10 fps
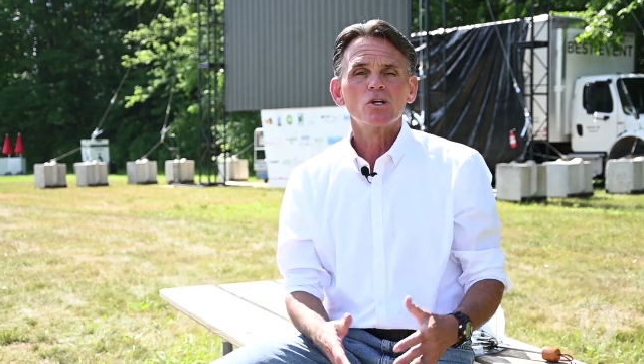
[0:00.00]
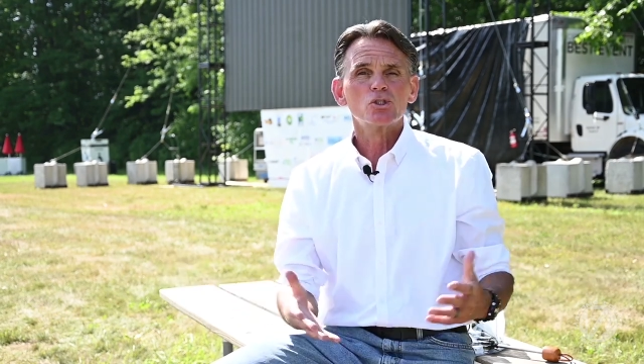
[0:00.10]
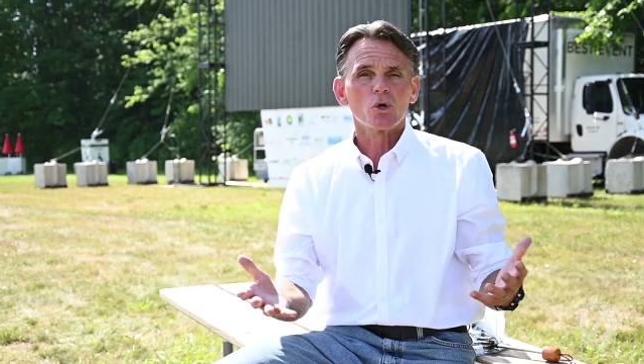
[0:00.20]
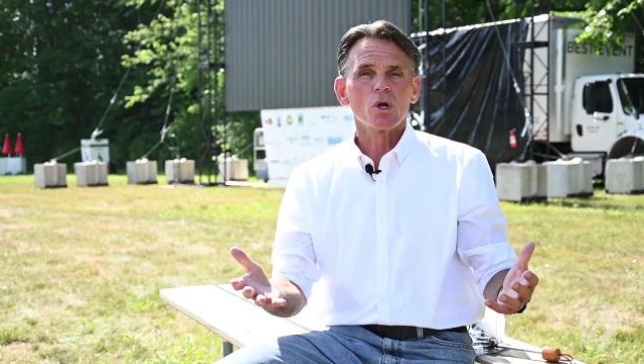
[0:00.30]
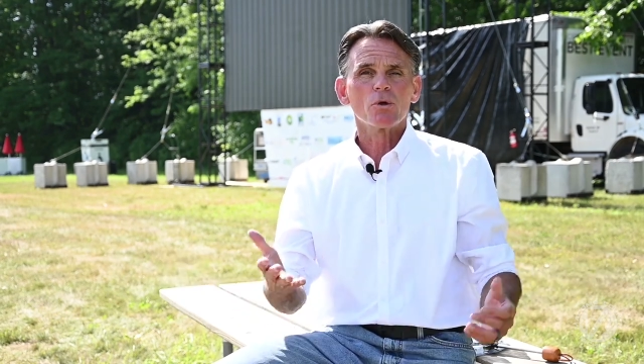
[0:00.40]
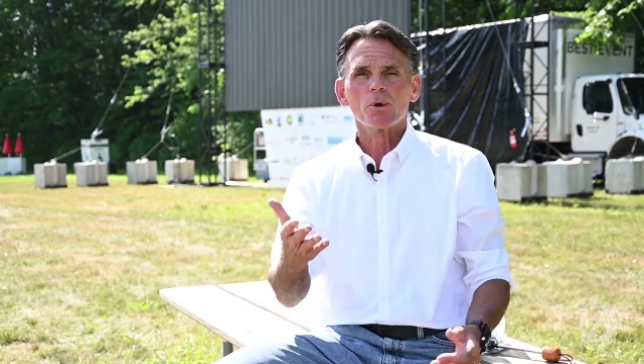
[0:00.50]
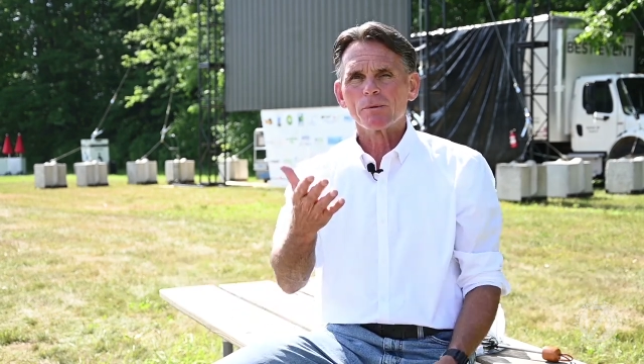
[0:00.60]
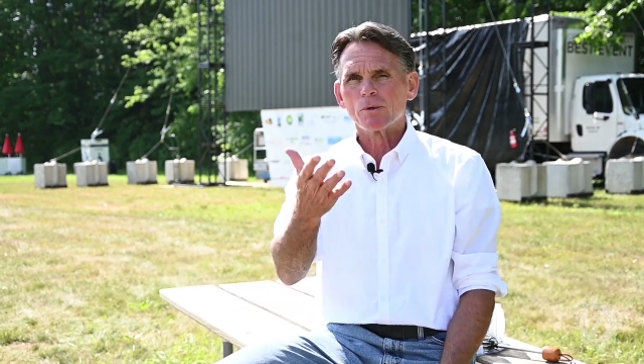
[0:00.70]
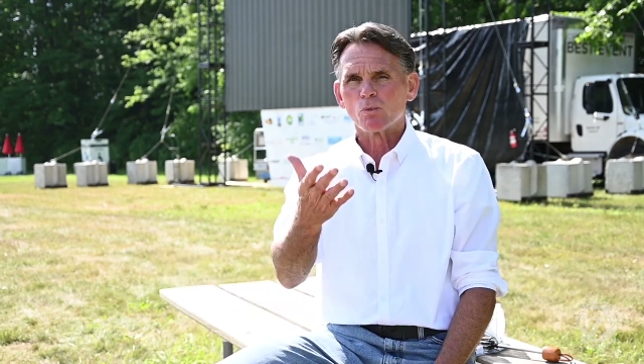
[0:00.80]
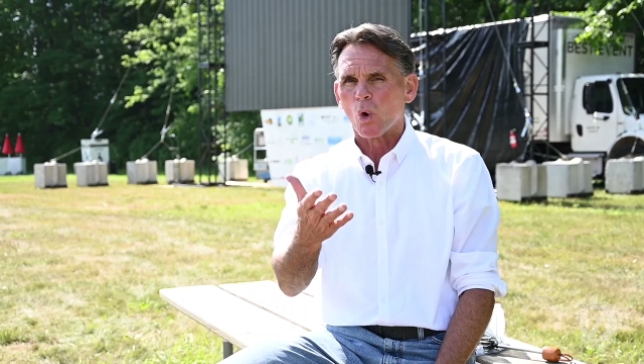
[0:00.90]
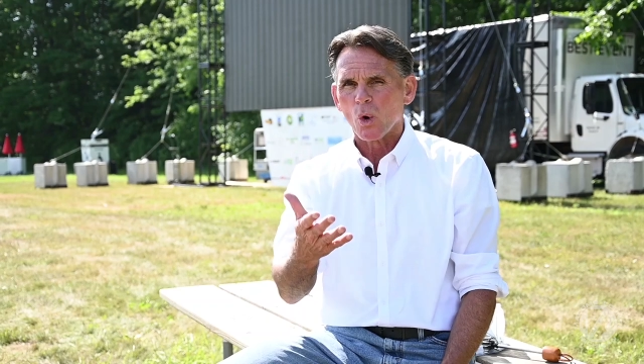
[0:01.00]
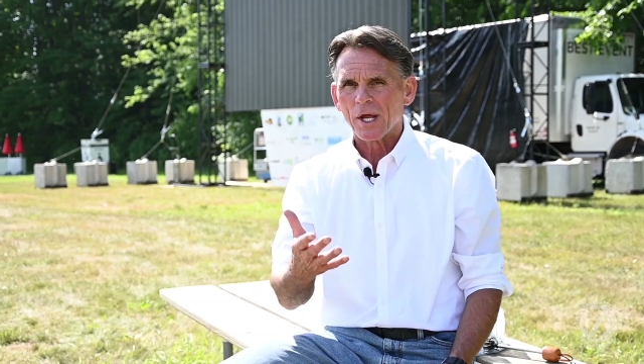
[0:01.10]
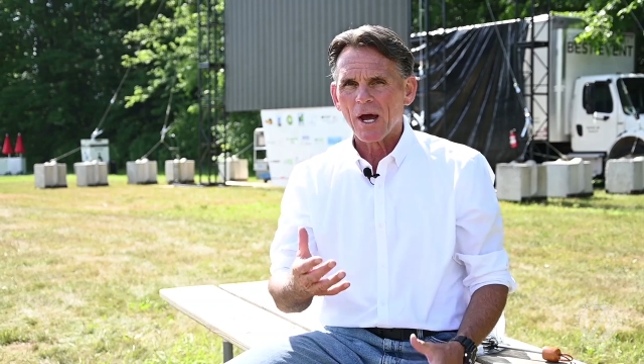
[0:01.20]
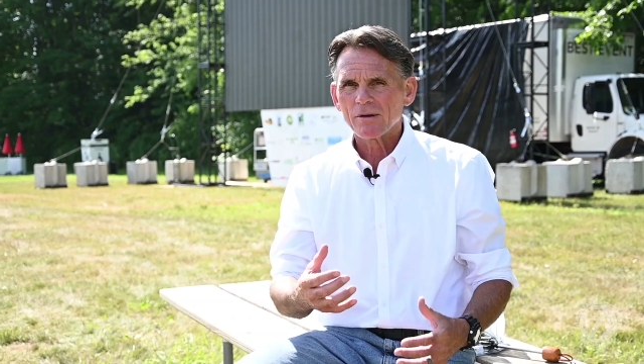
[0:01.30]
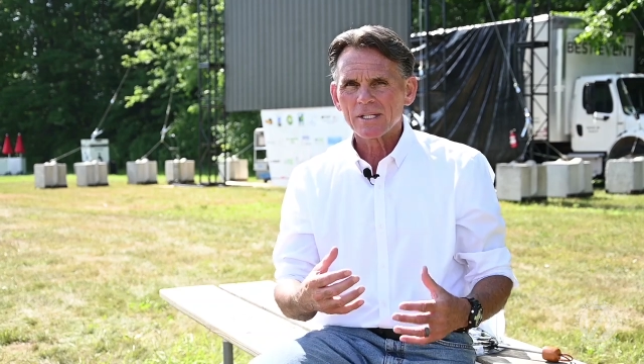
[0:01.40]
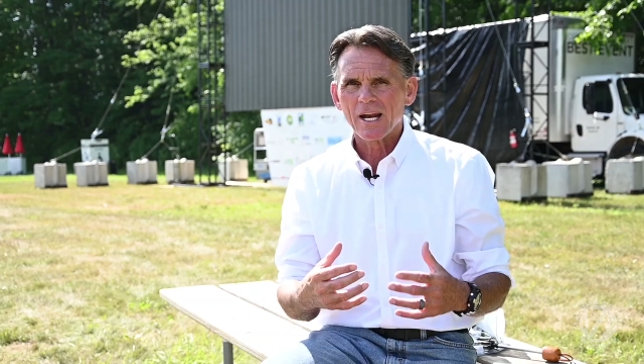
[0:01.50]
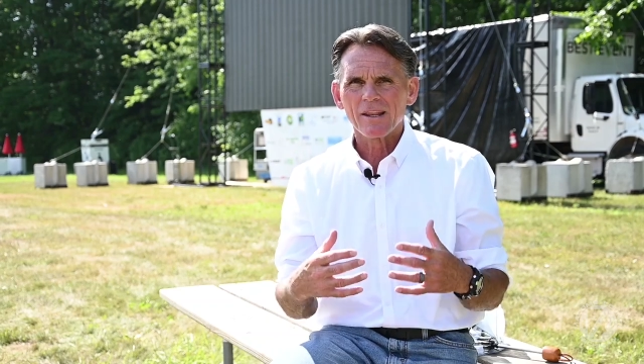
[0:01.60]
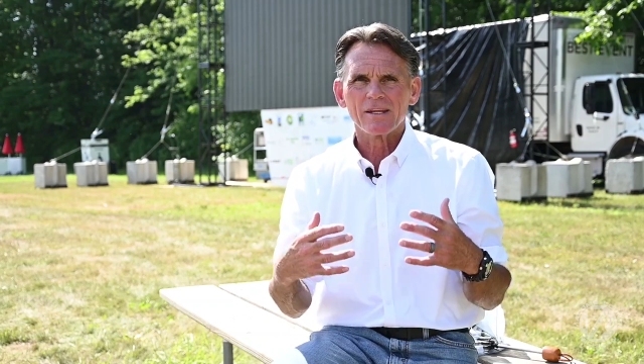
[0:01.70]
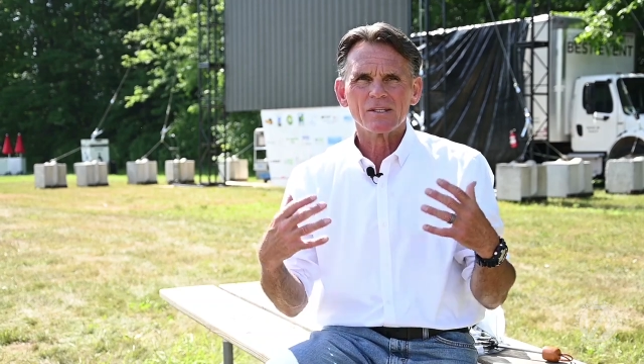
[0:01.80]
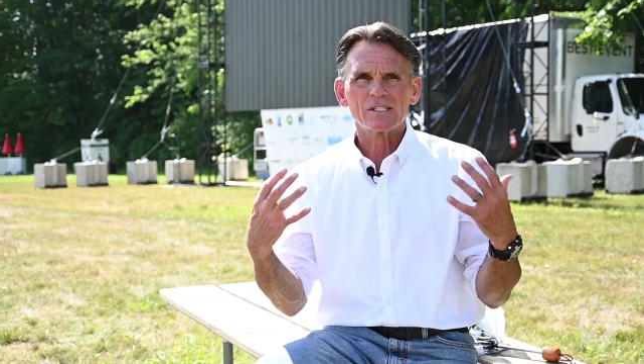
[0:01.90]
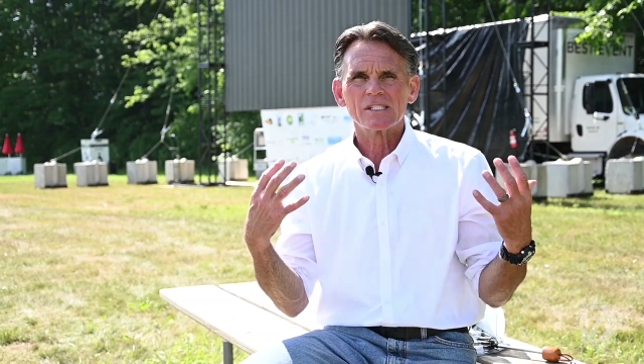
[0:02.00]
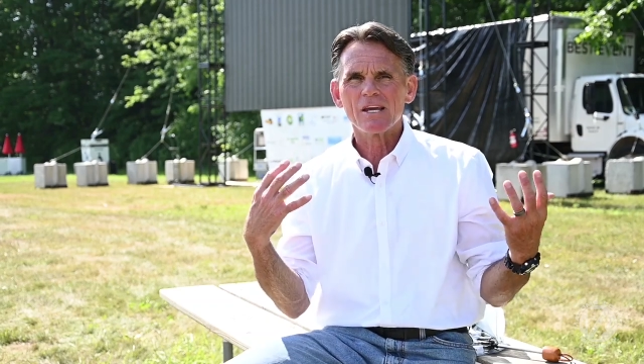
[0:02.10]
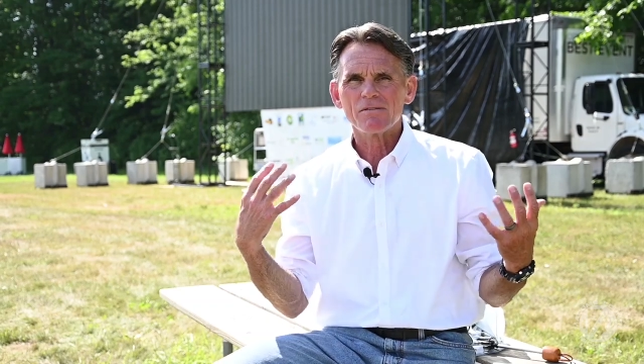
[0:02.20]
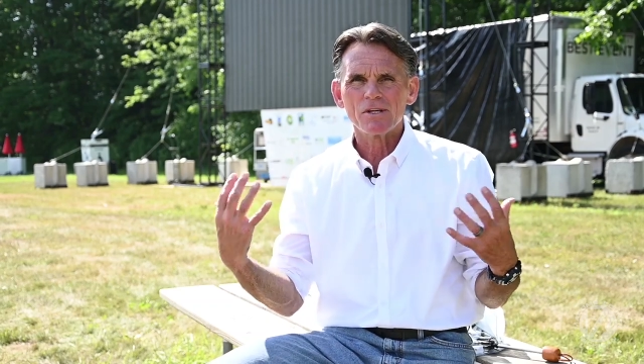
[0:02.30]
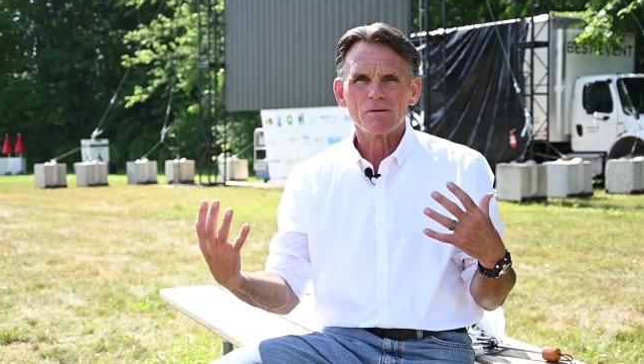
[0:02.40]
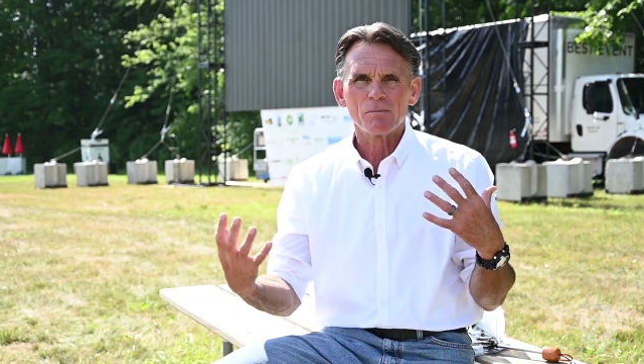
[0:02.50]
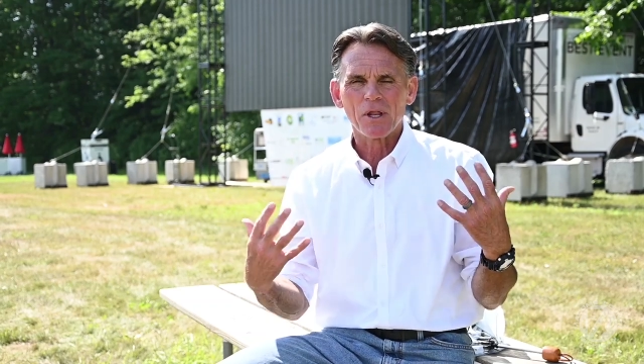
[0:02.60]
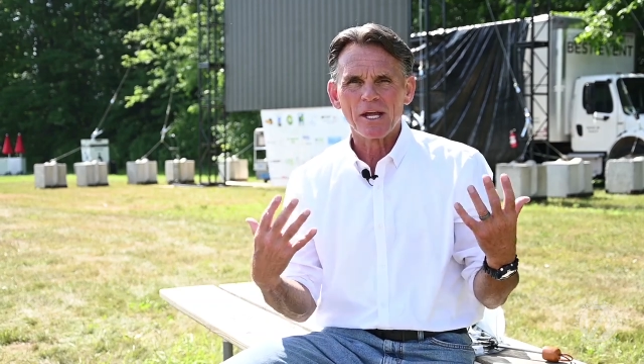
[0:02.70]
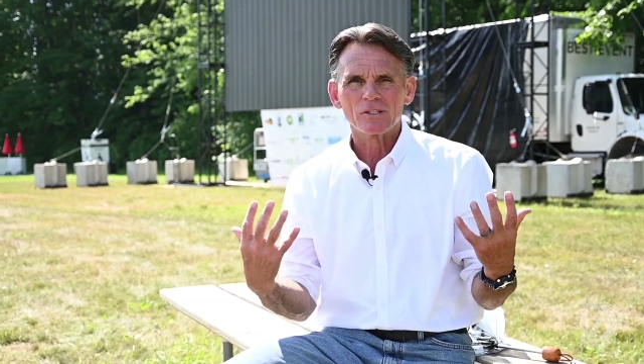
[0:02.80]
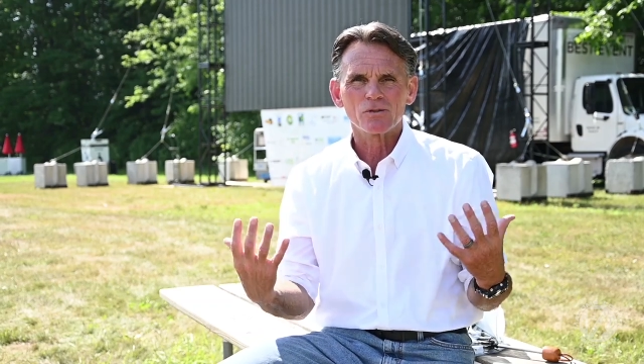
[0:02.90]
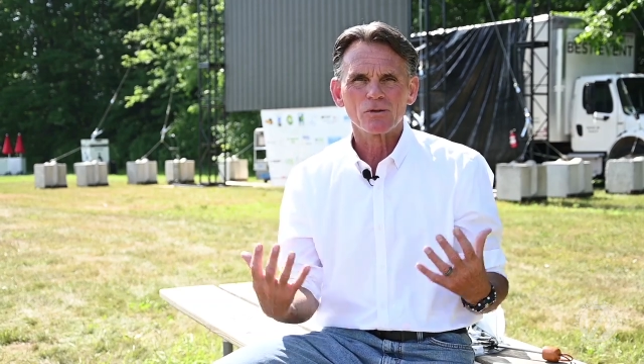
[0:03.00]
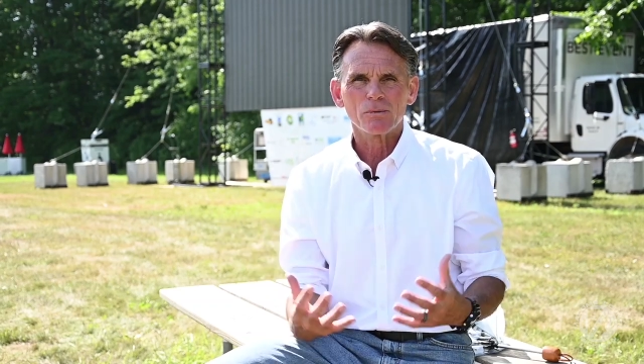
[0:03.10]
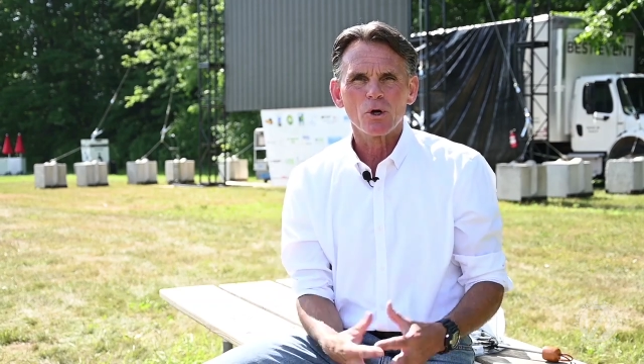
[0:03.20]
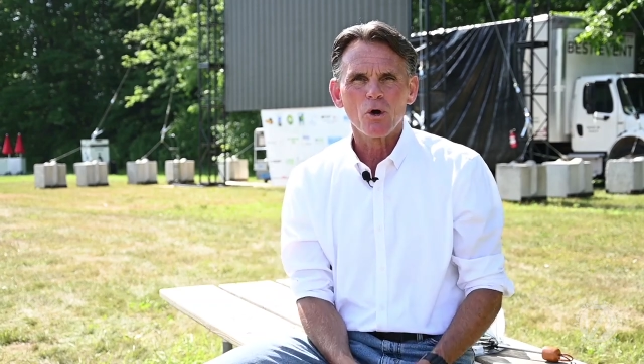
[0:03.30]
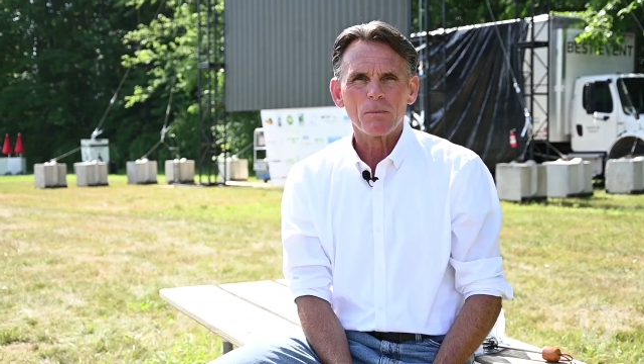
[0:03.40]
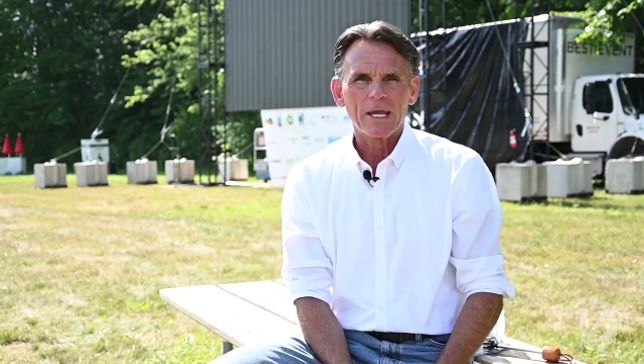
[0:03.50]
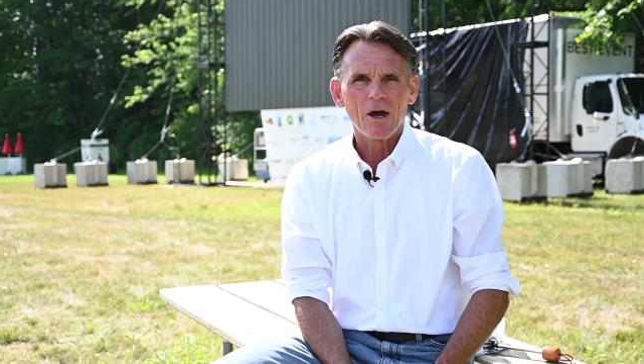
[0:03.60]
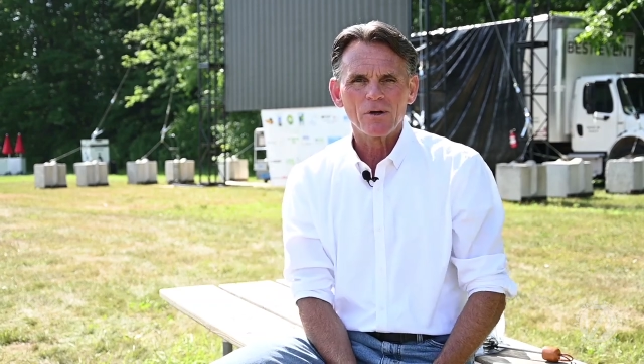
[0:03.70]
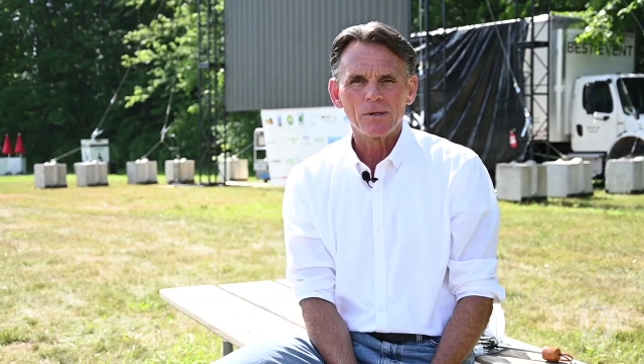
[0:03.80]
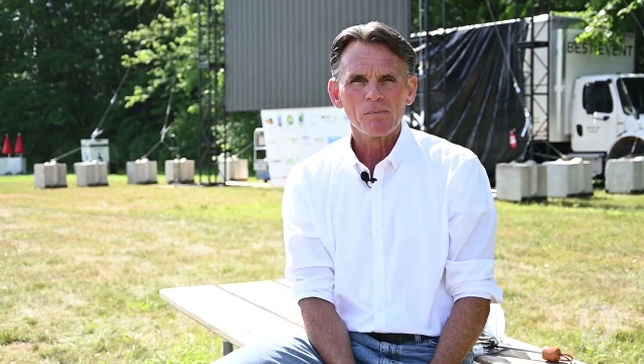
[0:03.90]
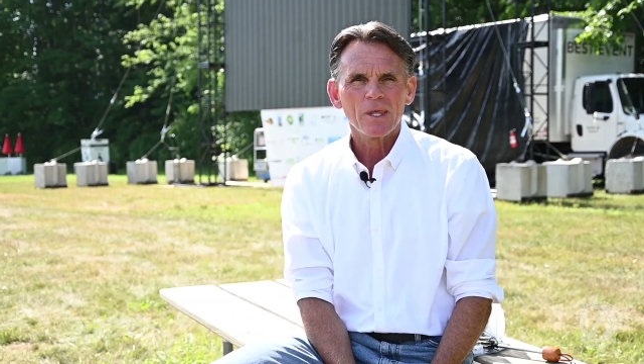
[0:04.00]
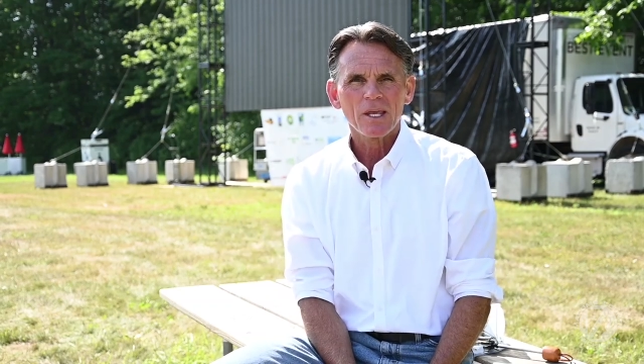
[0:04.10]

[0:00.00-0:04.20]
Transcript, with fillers: Shortly, we're going to be rolling out kind of the safety plans for Macomb County